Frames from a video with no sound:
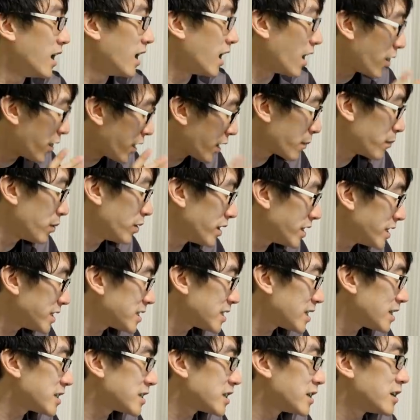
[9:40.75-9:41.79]
I think
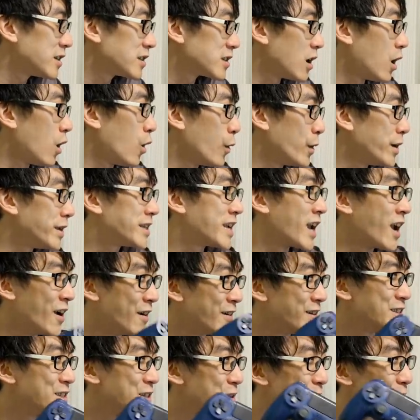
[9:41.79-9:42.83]
PlayStation is always
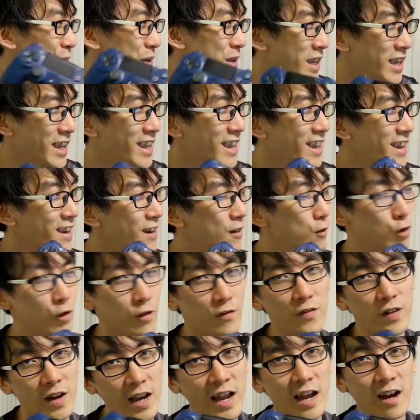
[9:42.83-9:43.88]
going to be, well
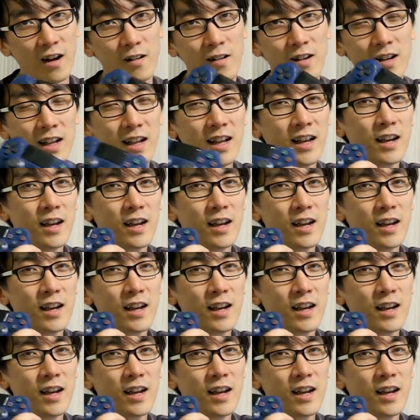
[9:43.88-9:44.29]
for now,